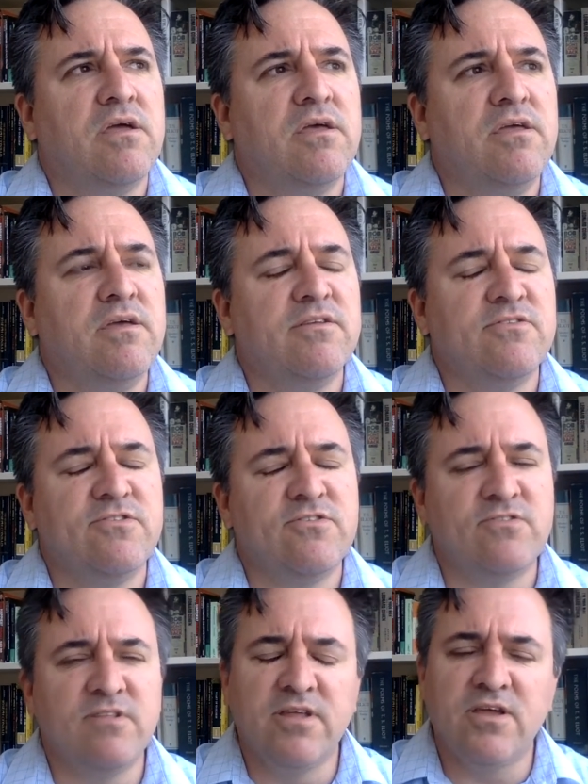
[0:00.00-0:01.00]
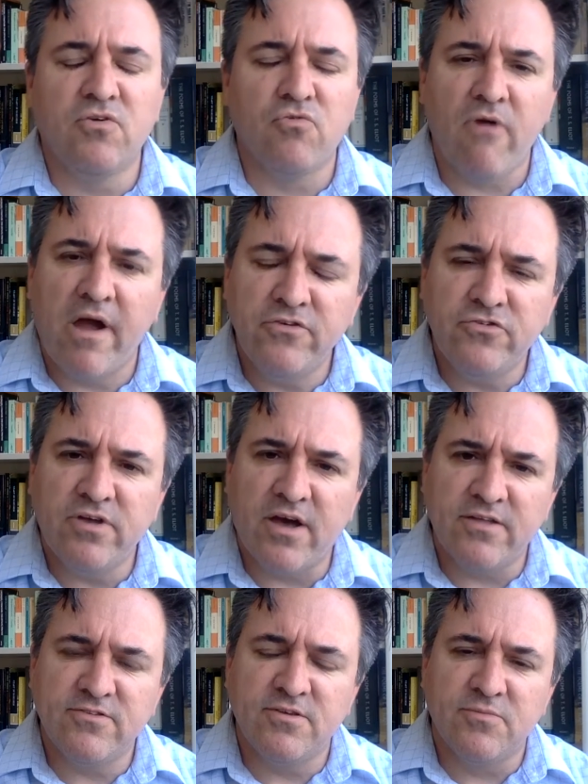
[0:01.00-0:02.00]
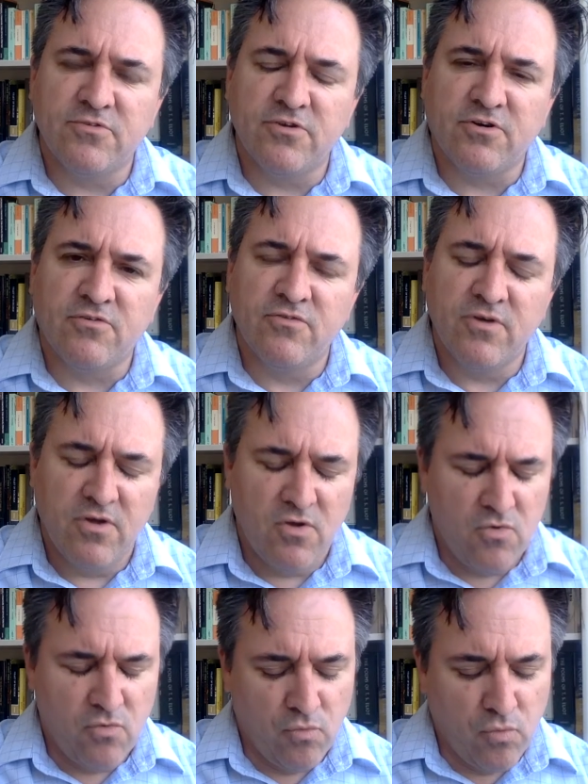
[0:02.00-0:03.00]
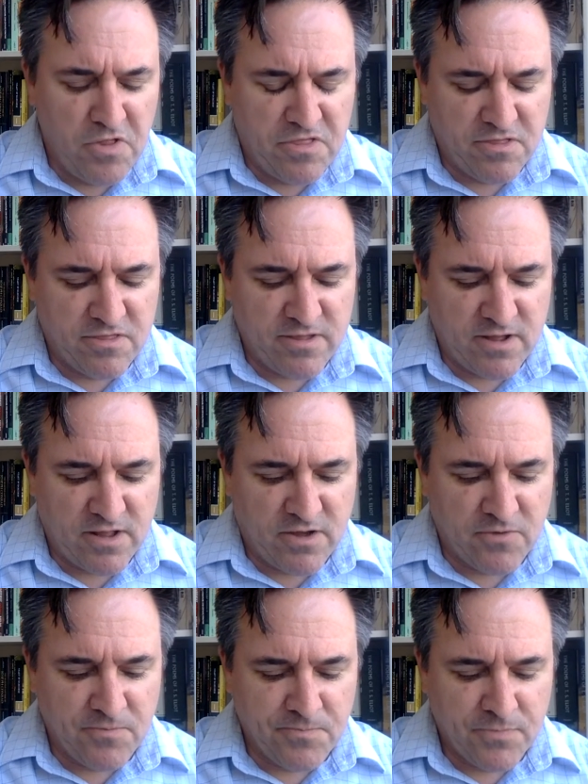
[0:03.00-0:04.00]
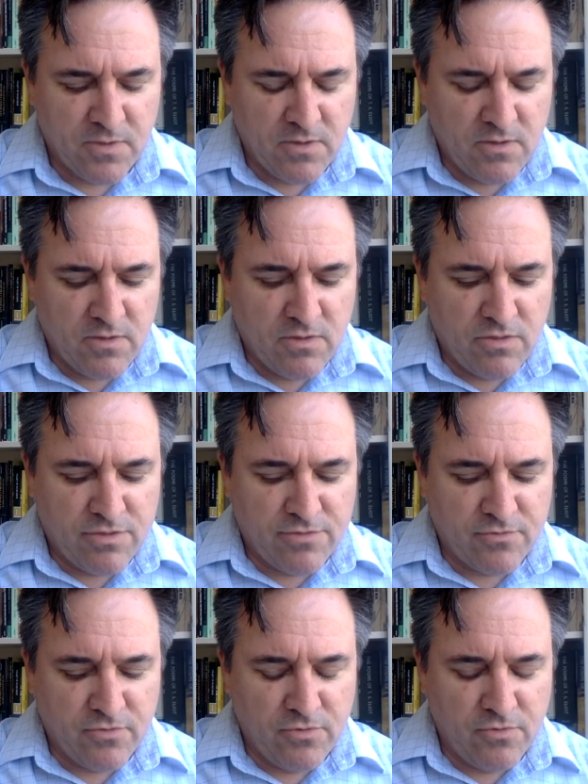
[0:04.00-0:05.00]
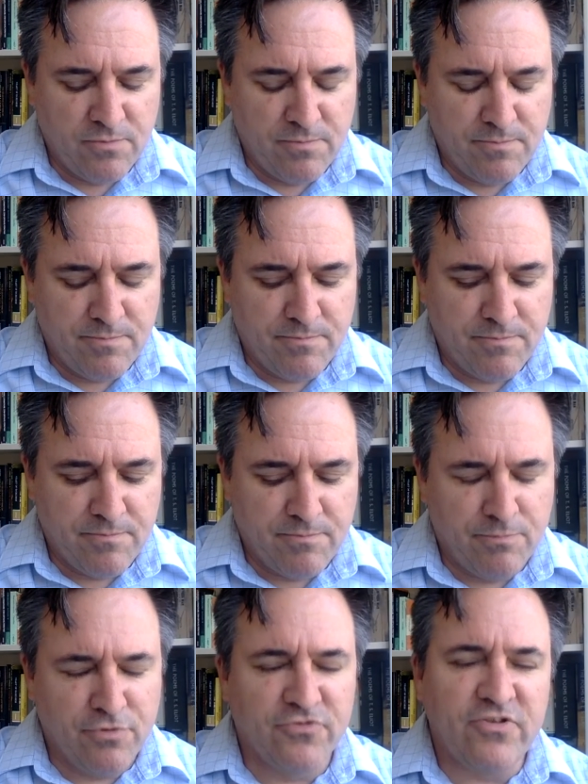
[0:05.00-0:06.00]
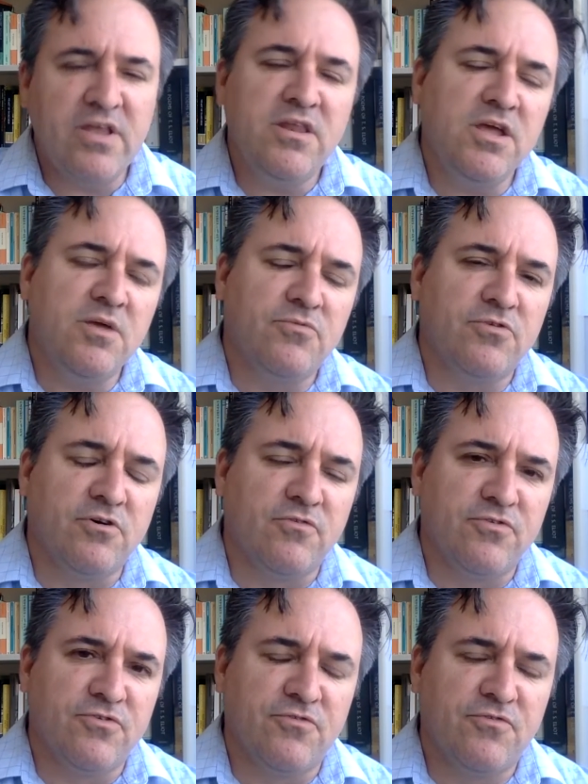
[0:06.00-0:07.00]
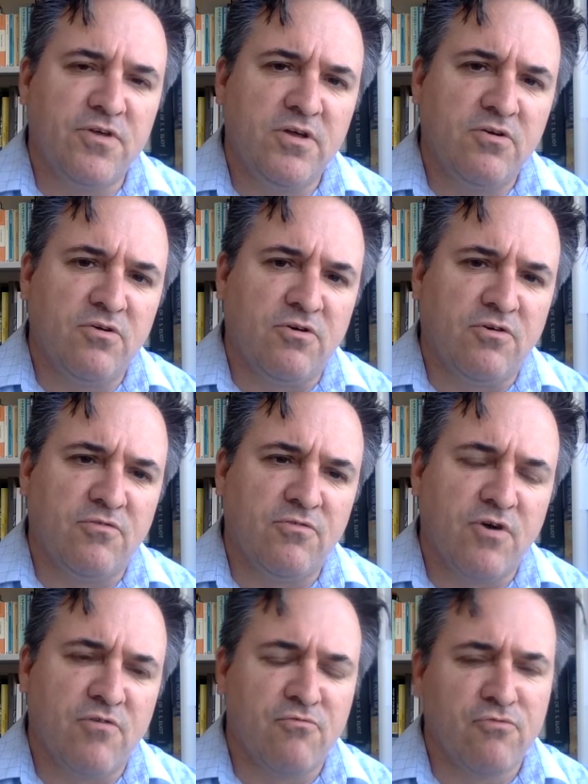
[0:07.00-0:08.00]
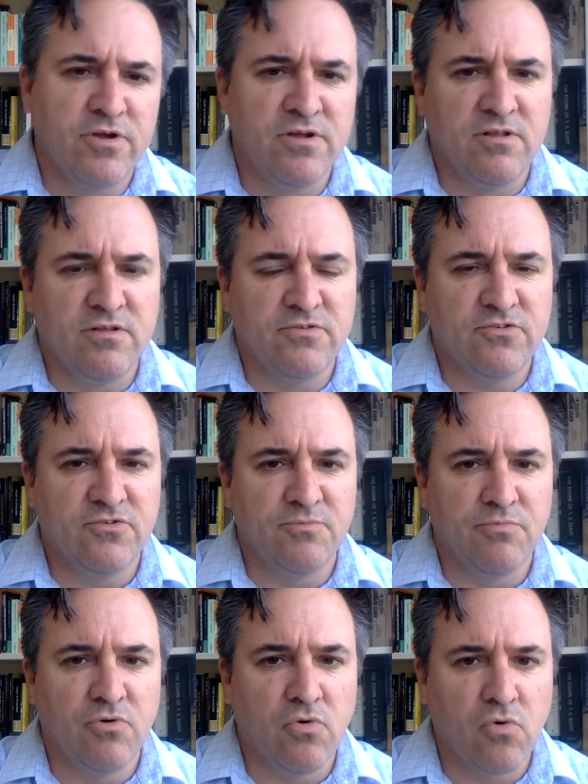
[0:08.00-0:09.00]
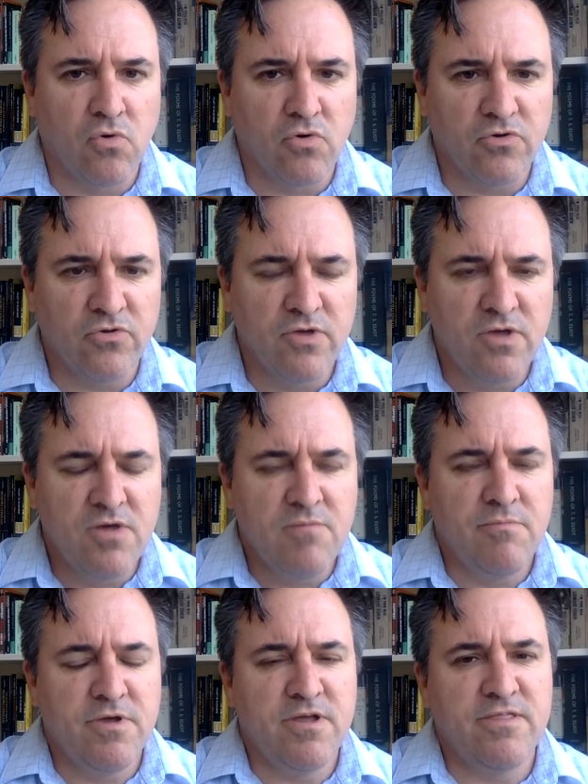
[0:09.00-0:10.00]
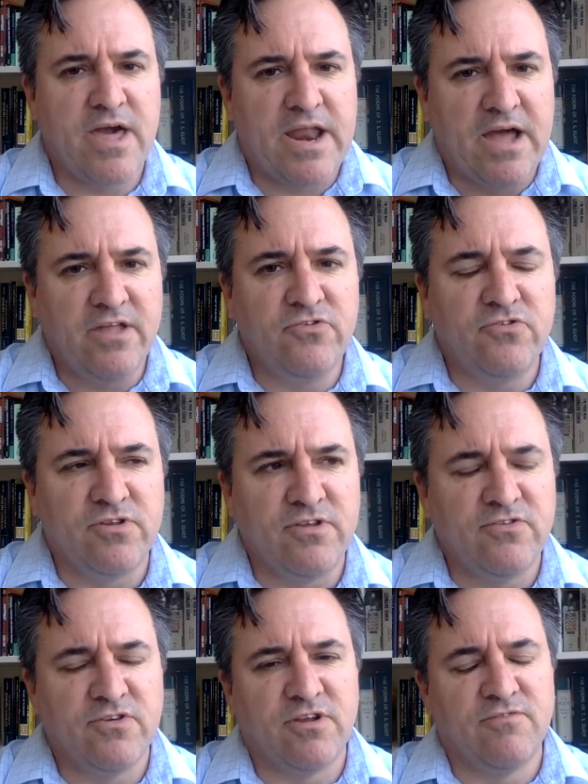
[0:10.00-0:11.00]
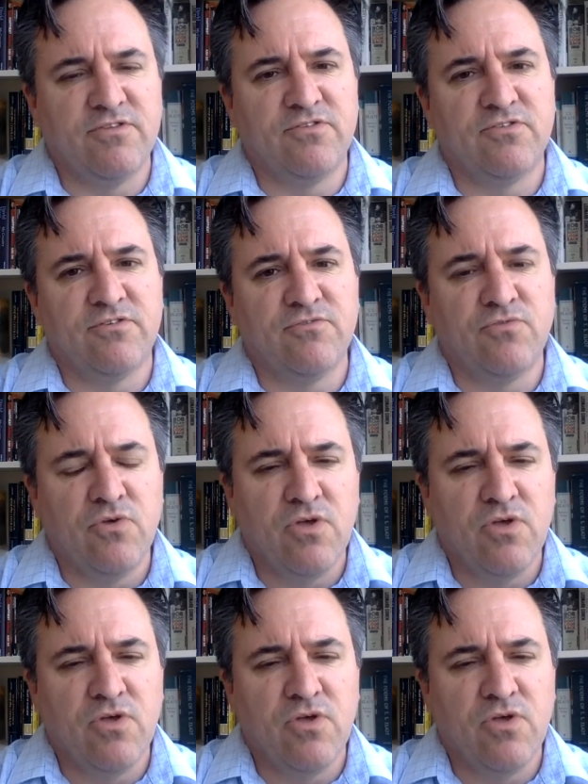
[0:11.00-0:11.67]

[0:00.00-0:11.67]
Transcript: he consistently ingratiates himself with Othello through presenting himself as a figure of, of real support. Being that ancient, he's kind of this sort of